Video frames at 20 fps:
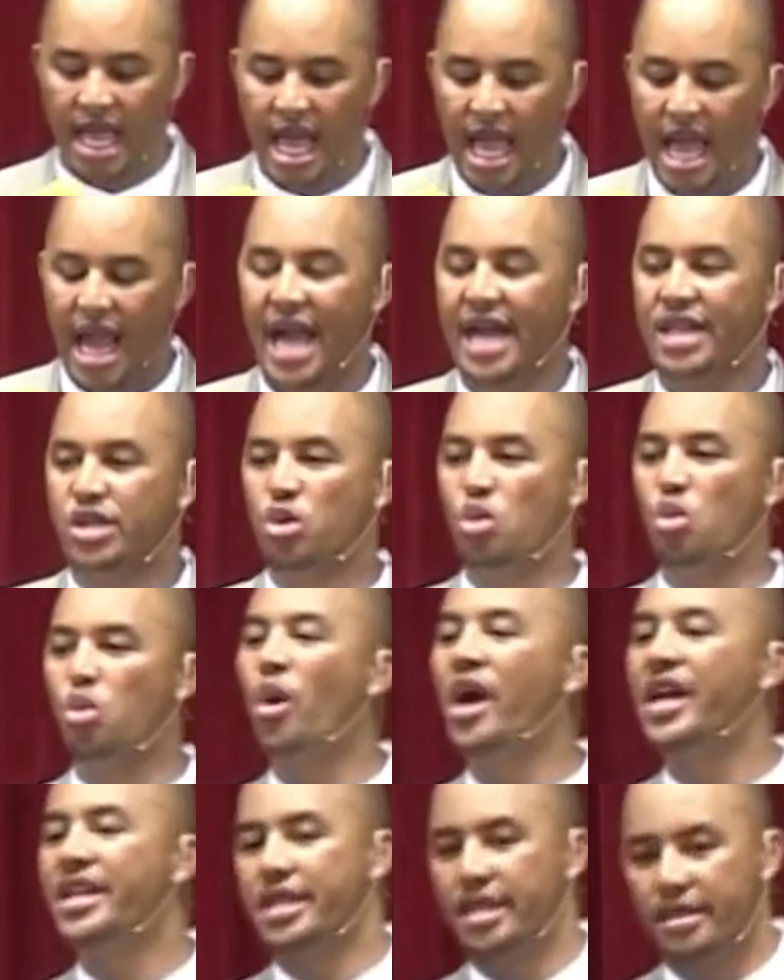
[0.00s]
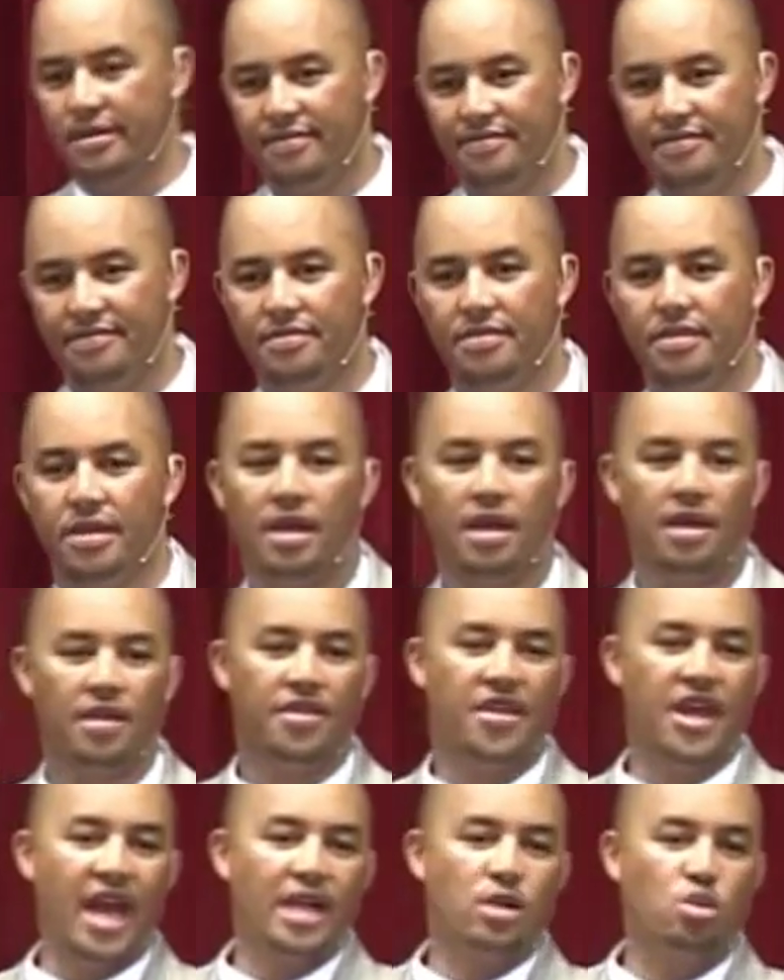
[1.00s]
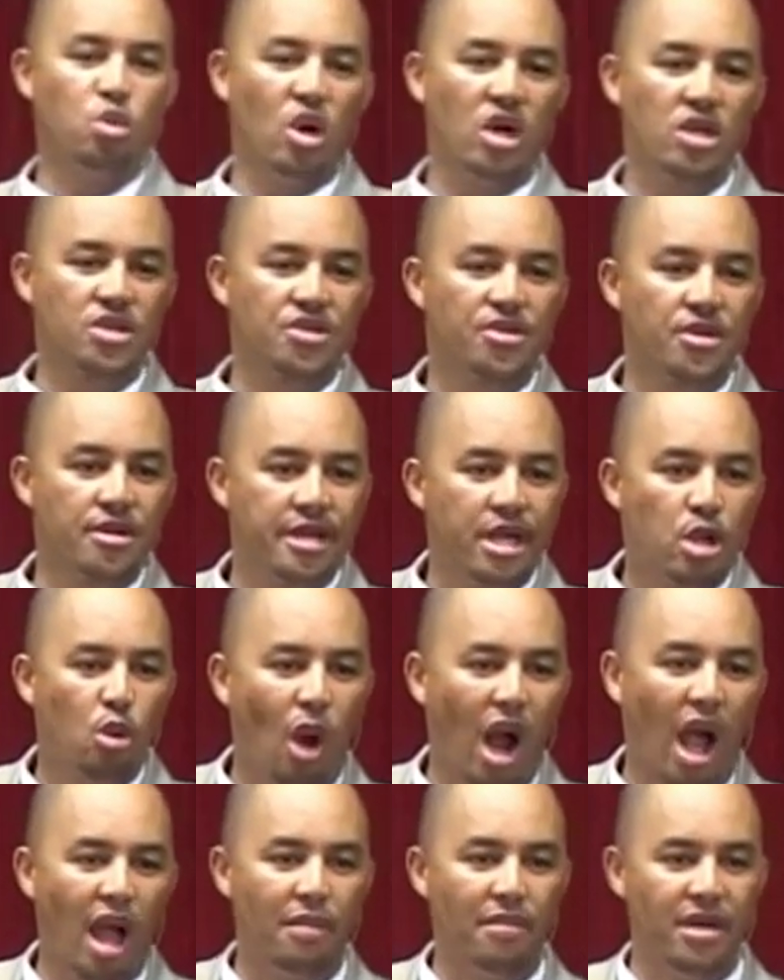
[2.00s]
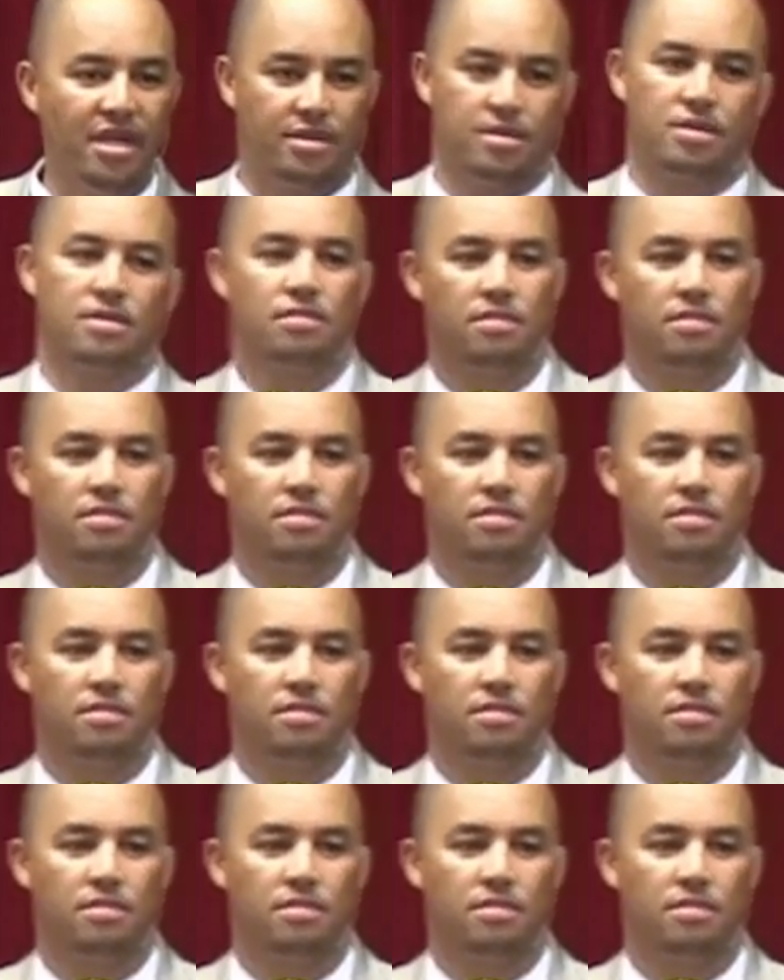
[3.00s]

had to wait. That was the requirement.